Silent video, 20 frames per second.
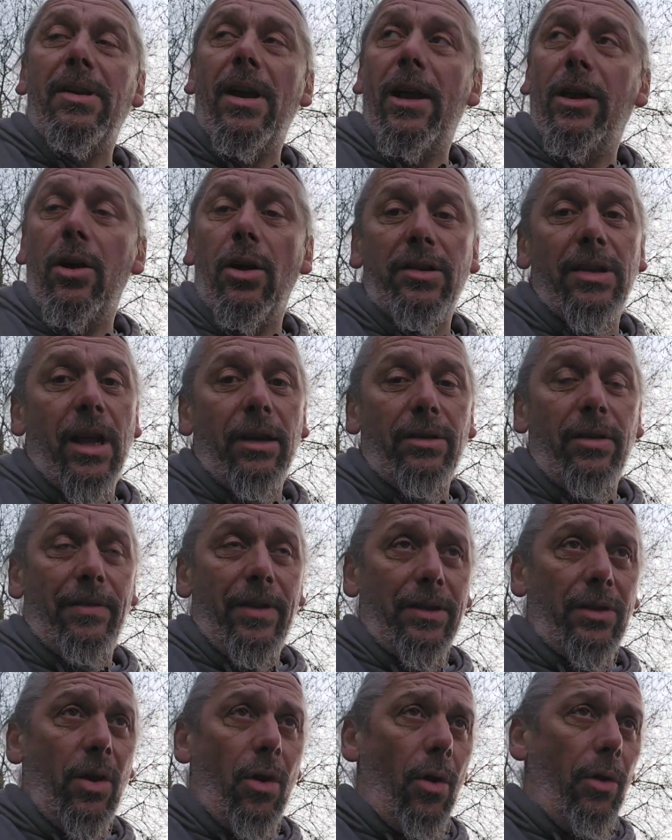I got out of
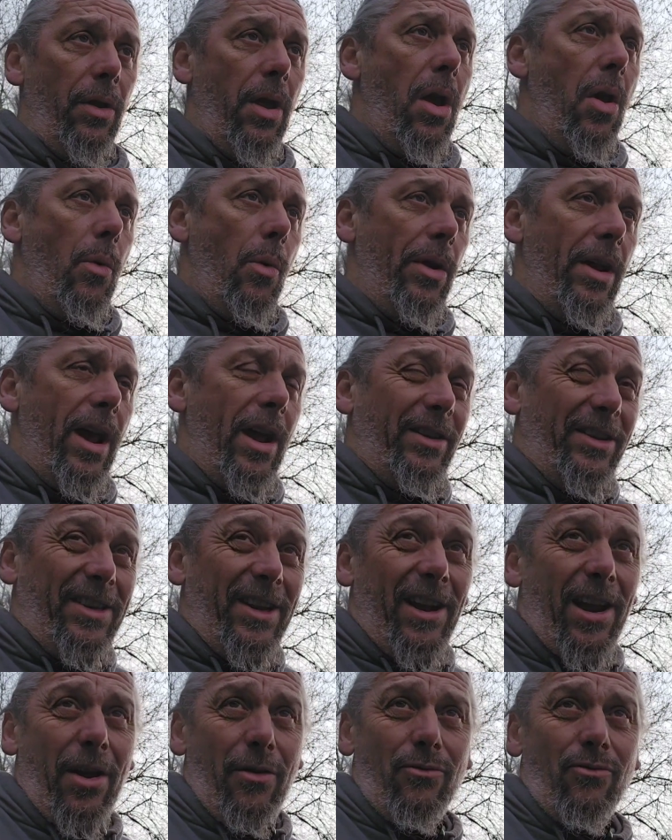this horn when I
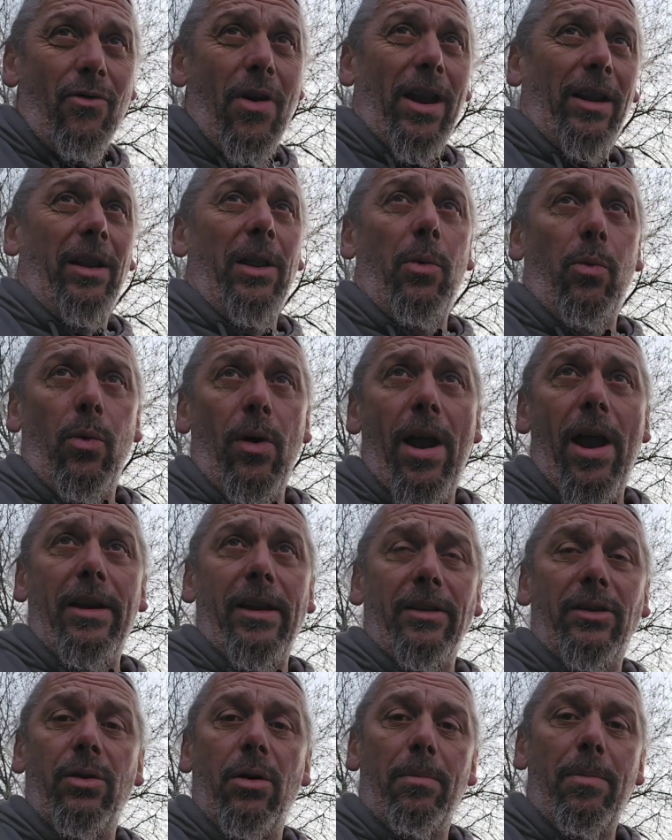directly wired
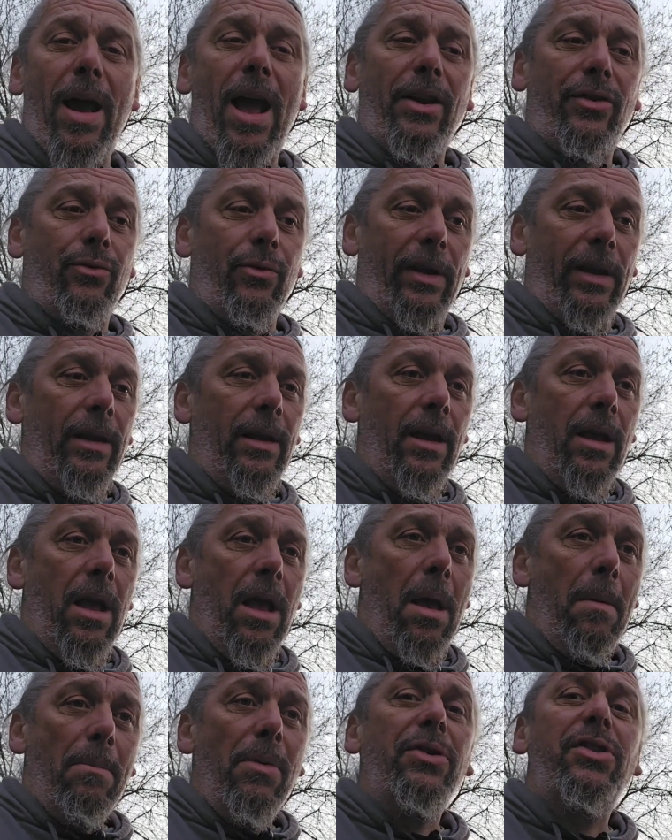it to a battery
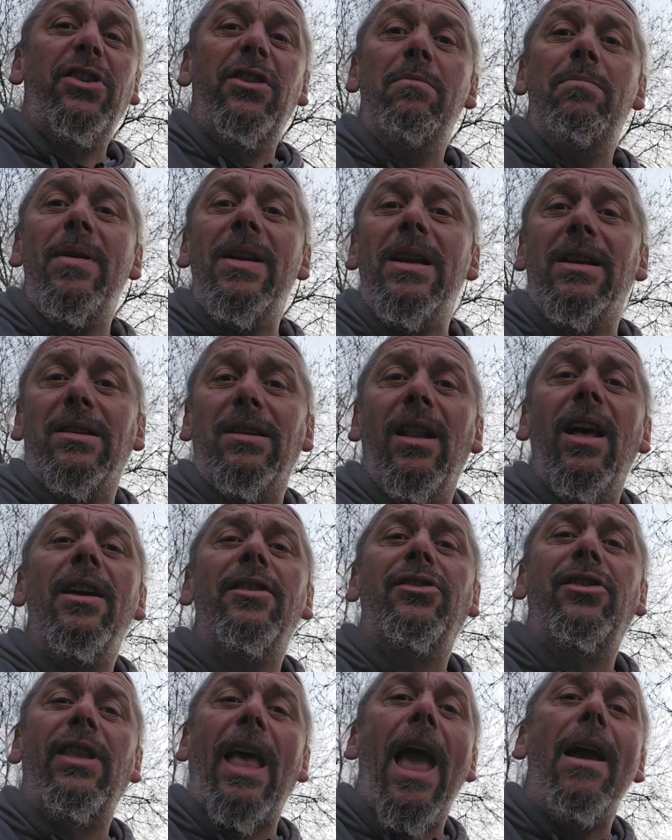must have been its
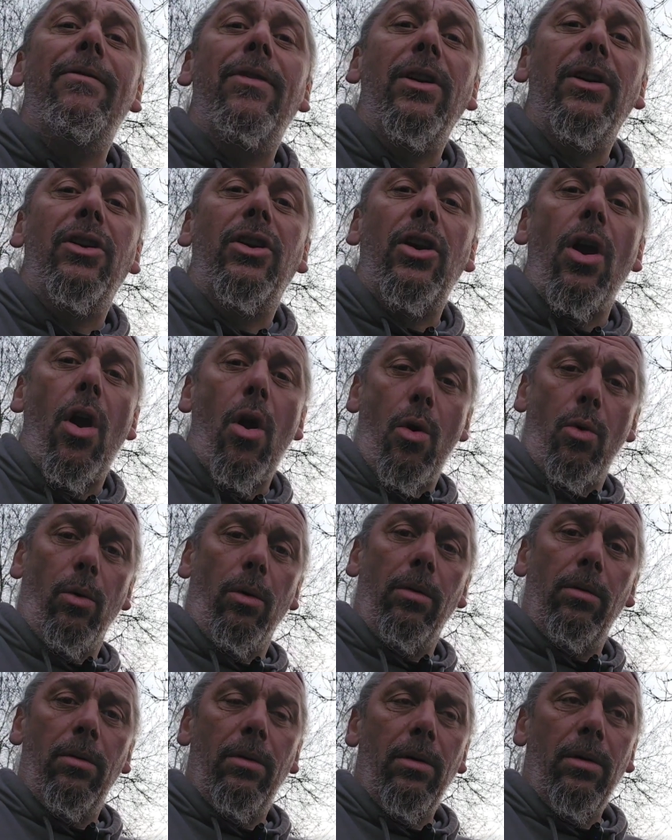last ever
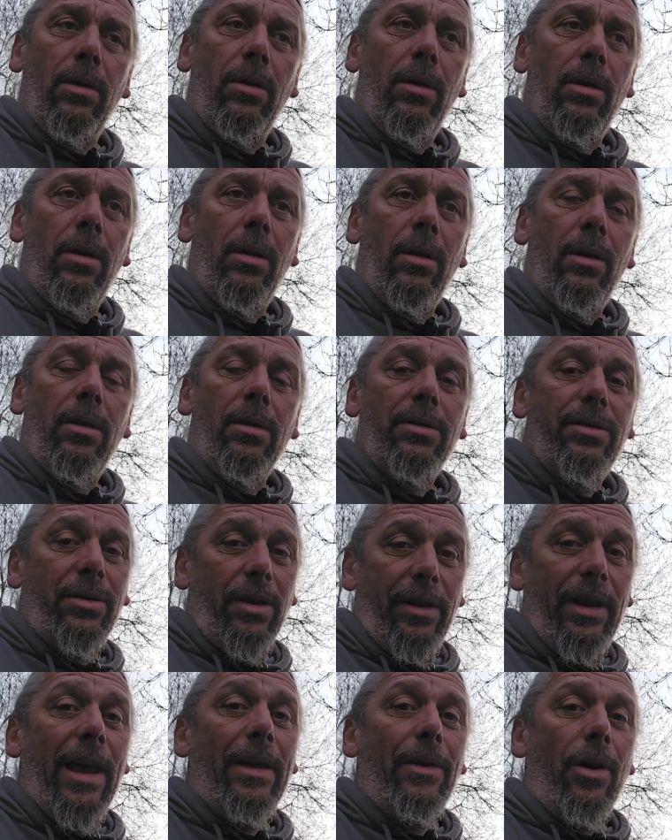go. So
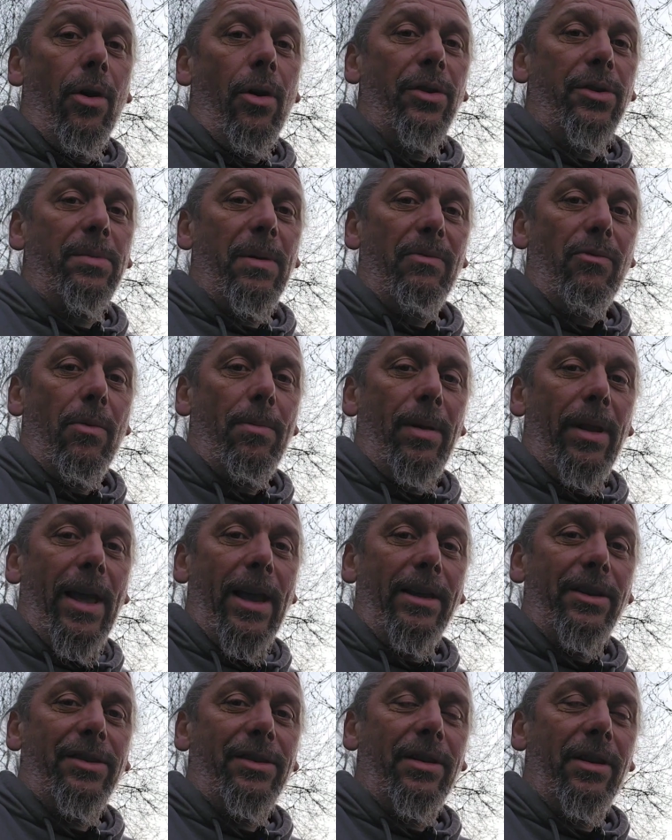now the horn's been
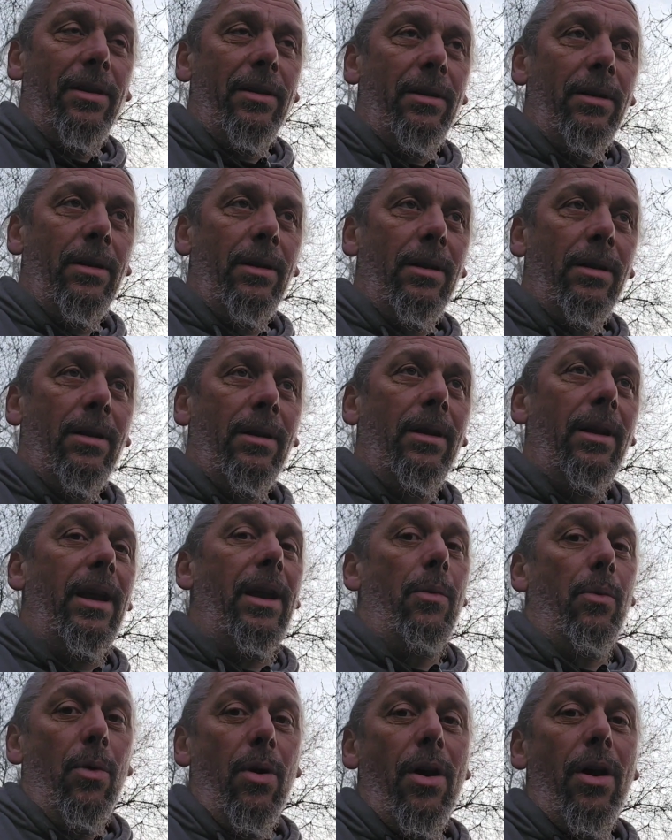replaced,
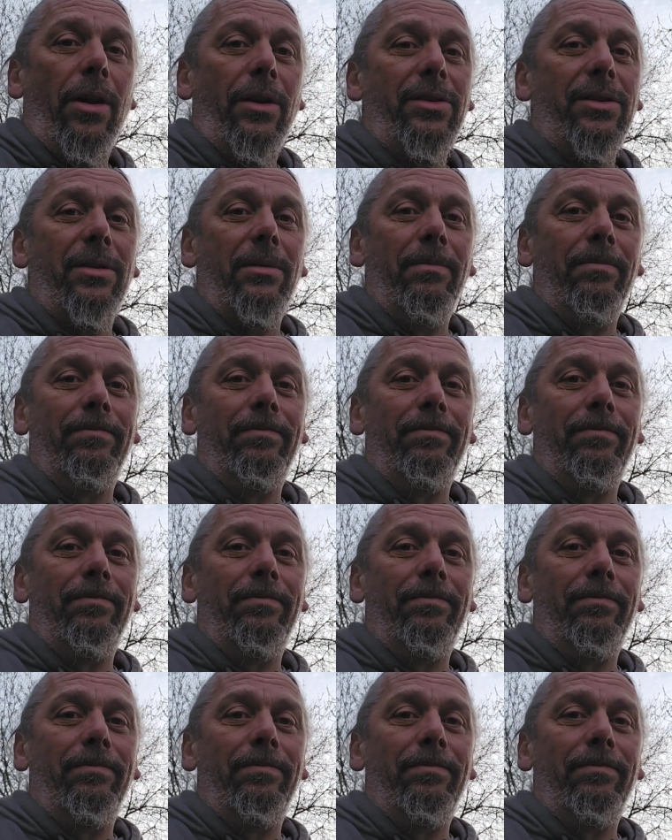it works.